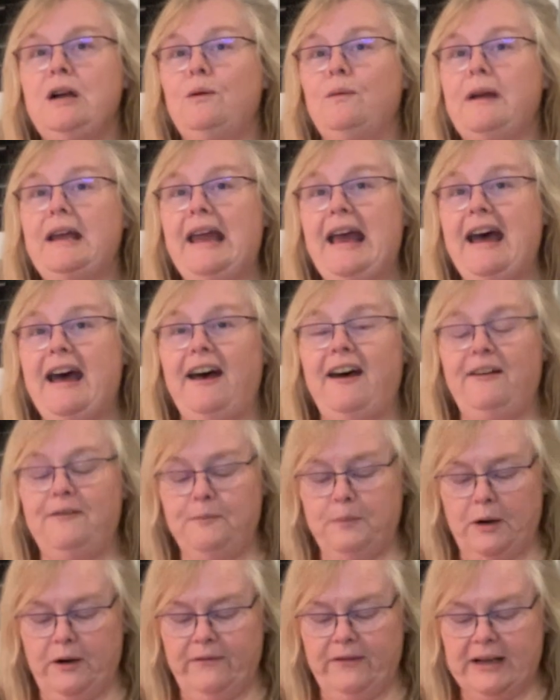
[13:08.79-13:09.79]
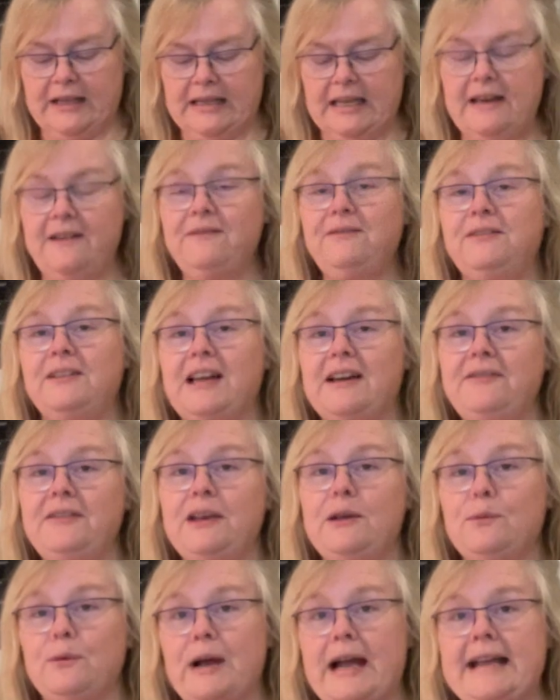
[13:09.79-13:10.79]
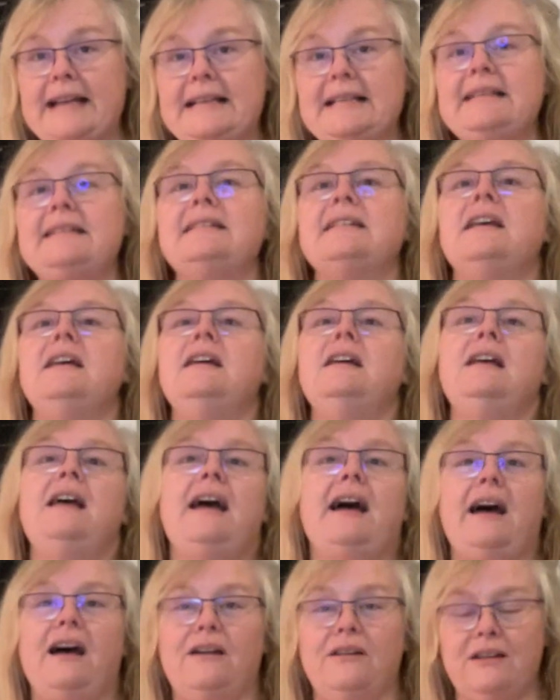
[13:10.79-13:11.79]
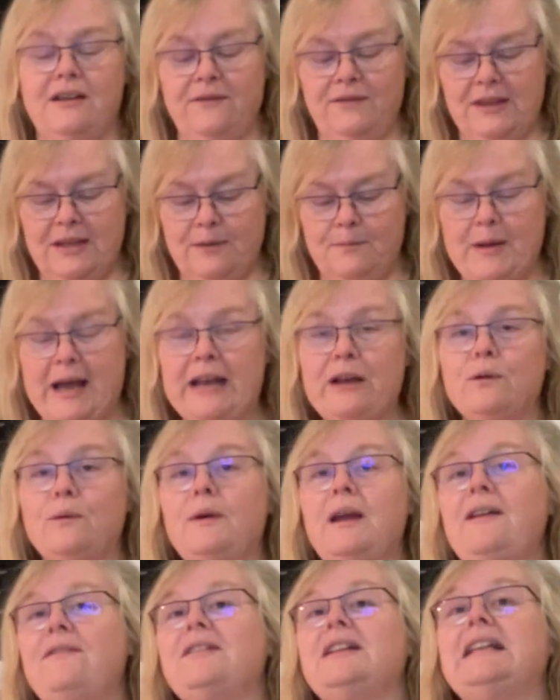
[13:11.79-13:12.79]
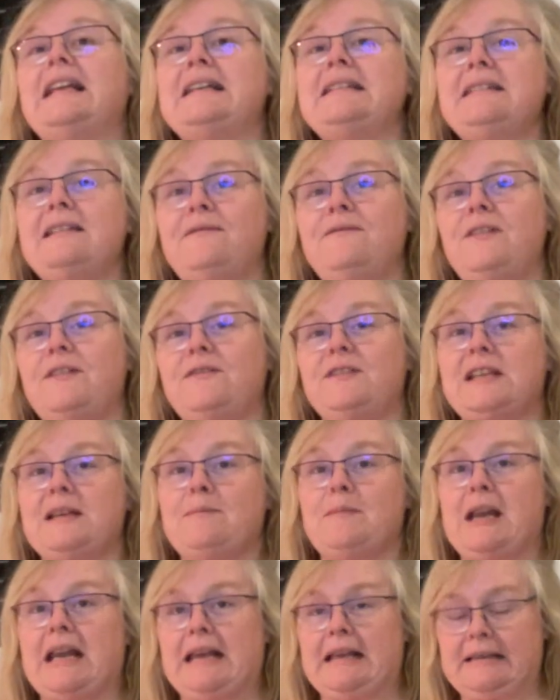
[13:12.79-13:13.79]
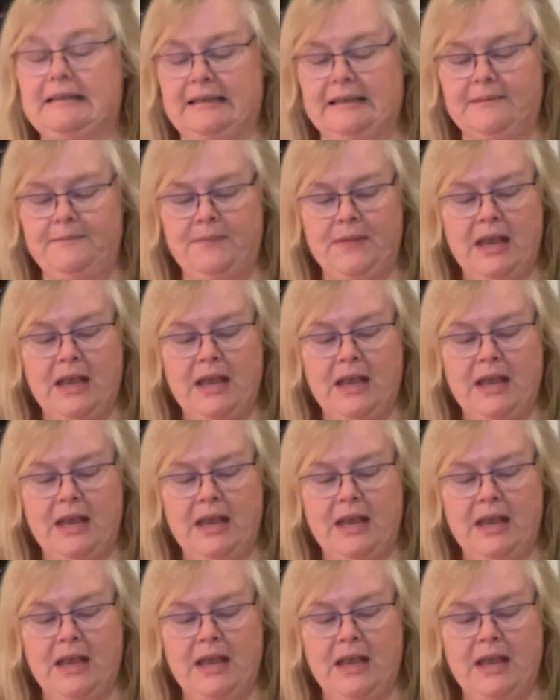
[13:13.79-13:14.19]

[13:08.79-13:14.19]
We have perfectly fluffy rice out of the microwave in less than 15 minutes.